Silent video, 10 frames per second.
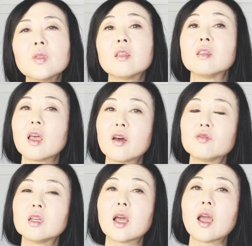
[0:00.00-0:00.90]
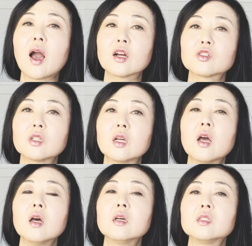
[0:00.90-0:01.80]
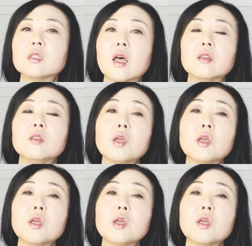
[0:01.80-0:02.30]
the F D A actually said